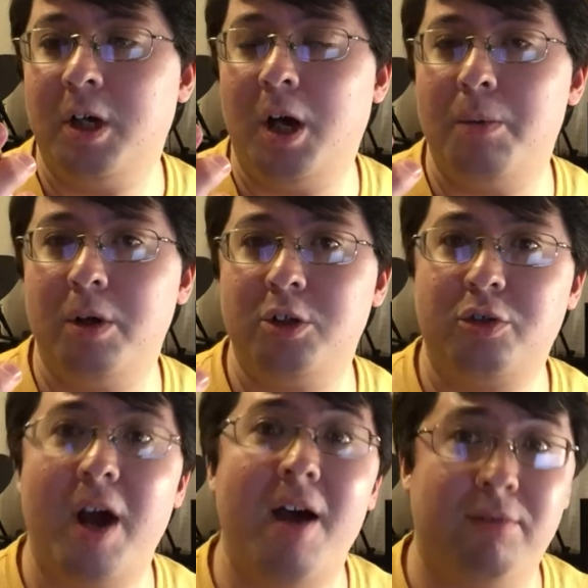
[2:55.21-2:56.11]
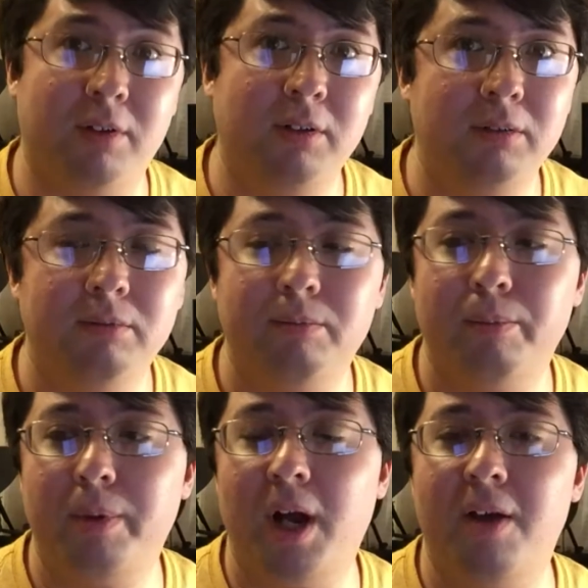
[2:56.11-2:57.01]
I'm on travel,
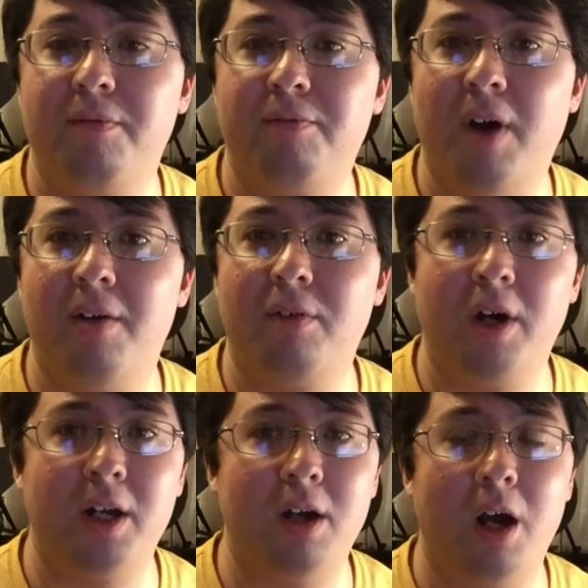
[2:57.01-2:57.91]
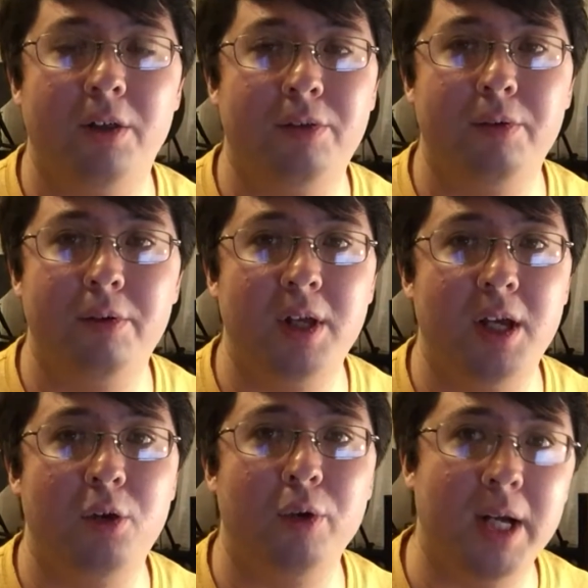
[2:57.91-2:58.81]
but I've already gotten through
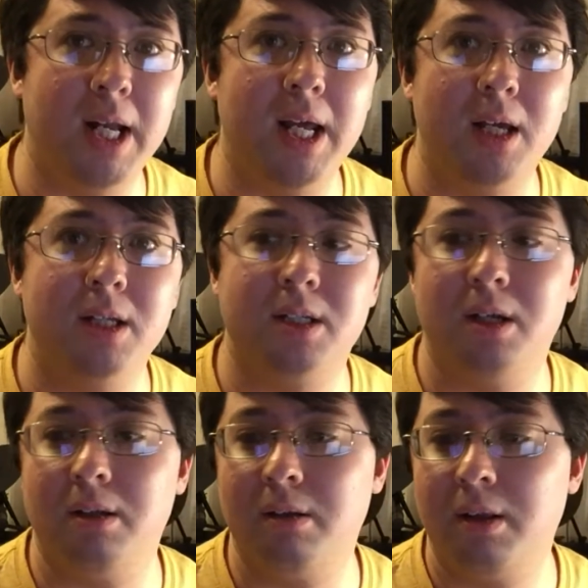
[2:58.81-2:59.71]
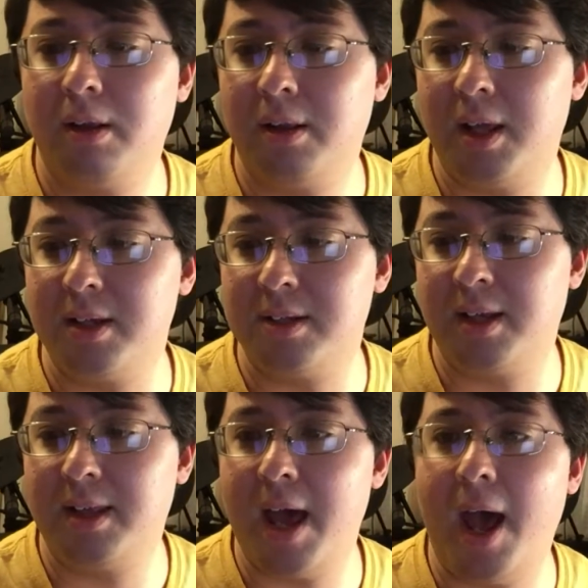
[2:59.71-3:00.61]
the greetings and things
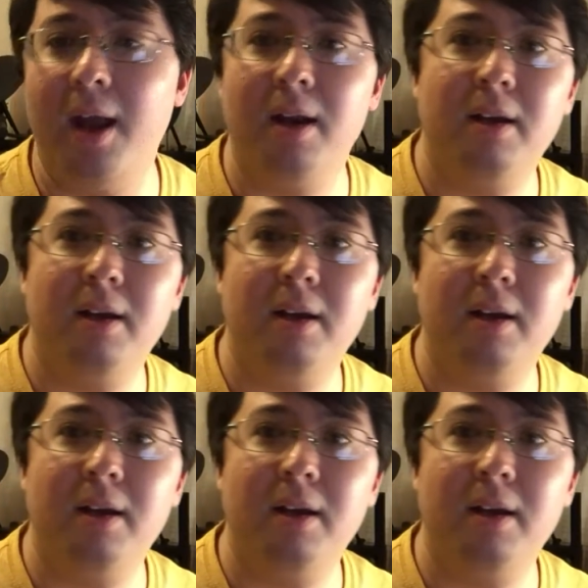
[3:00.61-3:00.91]
like that.